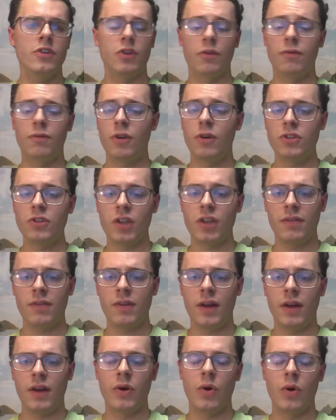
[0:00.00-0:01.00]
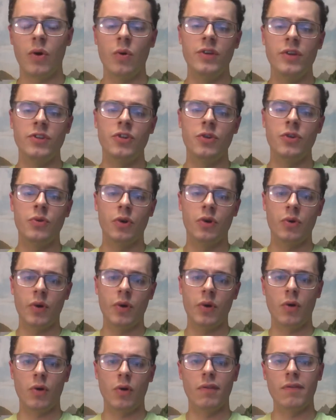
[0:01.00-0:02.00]
So first off, I'll go into a
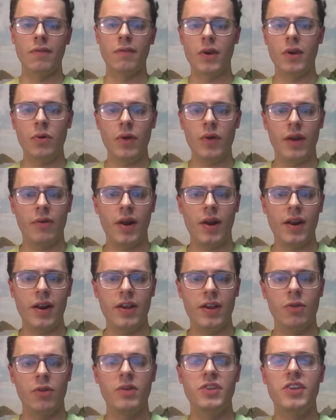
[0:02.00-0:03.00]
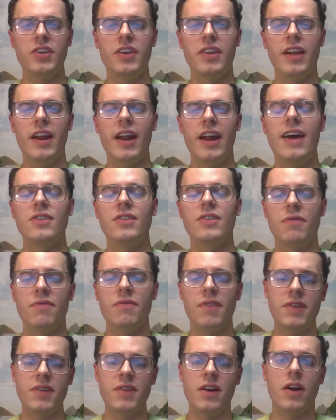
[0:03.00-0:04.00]
quick overview, and right here we see that it has a
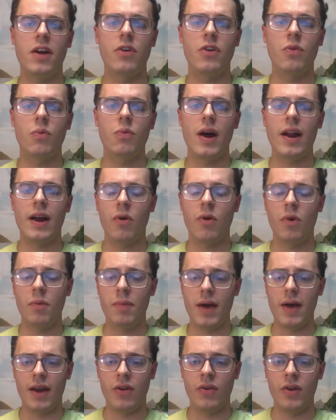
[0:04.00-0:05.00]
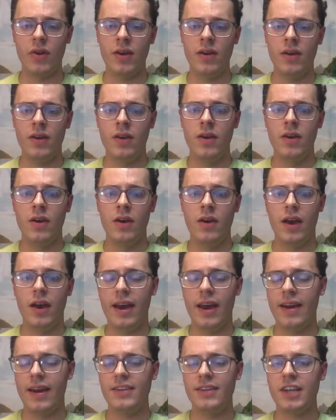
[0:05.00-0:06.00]
1500 watt hour battery,
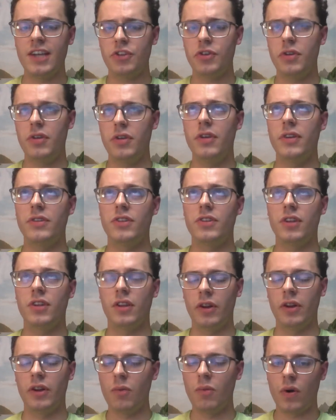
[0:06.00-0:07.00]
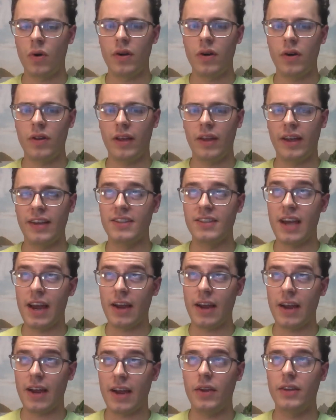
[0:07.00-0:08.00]
and it's a little more
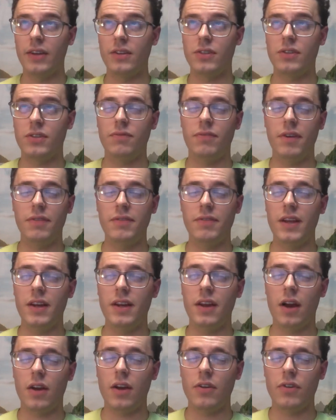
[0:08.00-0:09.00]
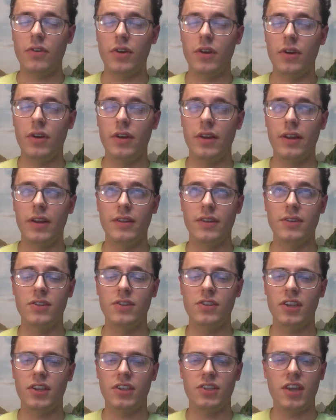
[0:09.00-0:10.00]
exactly, it's
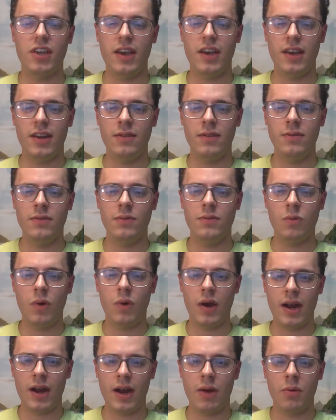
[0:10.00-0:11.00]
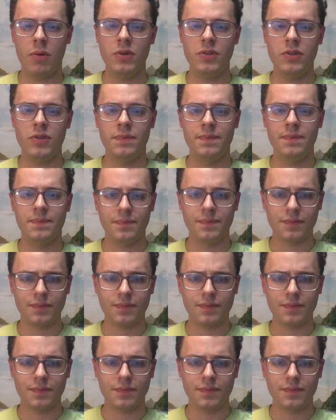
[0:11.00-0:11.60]
1516 watt hours,